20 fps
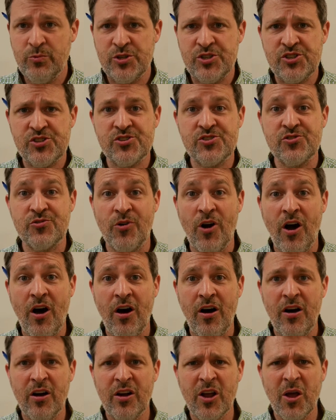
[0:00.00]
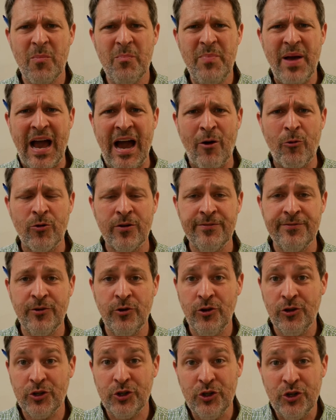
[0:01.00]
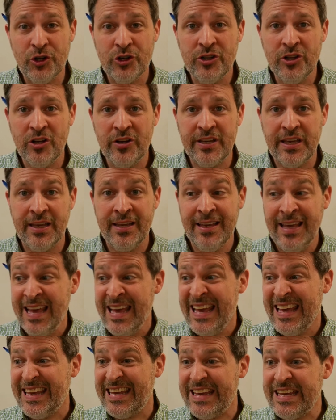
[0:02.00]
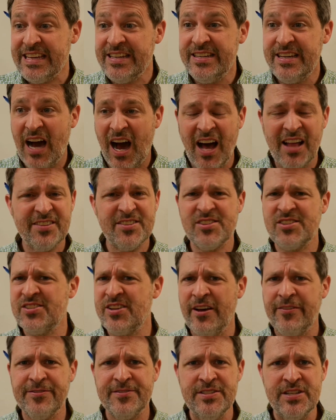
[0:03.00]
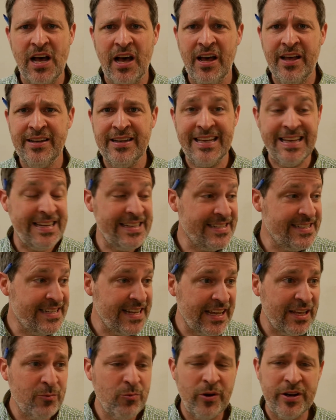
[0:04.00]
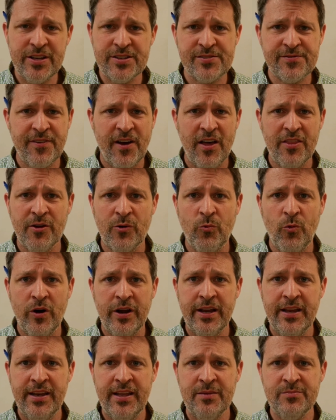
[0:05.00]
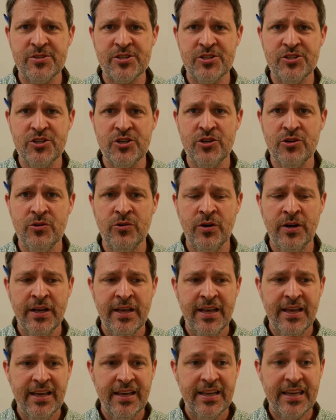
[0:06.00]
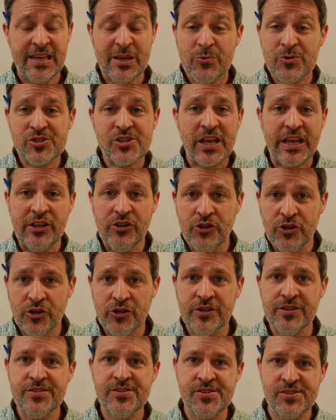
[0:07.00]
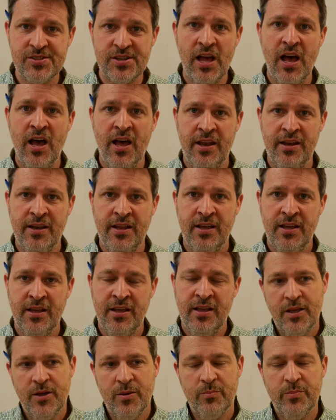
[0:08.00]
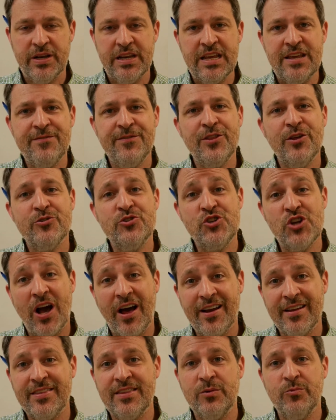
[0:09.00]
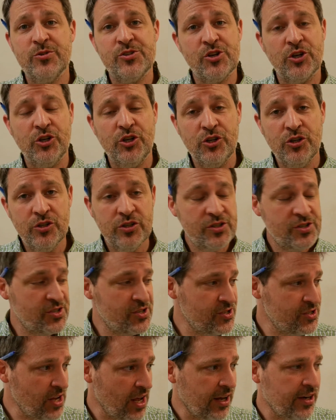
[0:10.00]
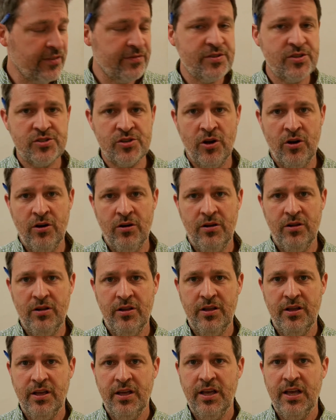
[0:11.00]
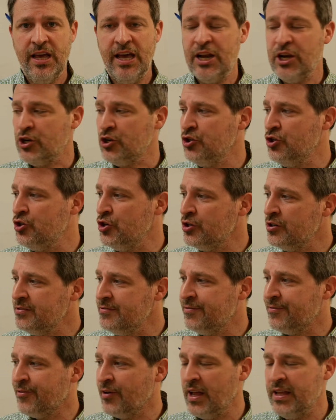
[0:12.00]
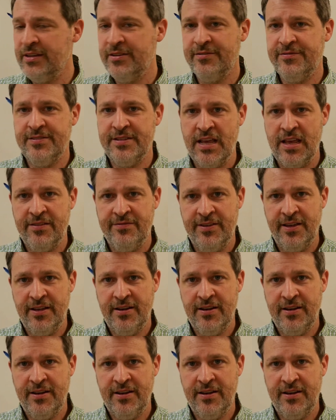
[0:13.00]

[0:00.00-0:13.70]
was strong, powerful, good-looking. He got stuff done. He did what his father wanted him to do. He was a good son. But even though Jonathan was a son of Saul and a good friend of David,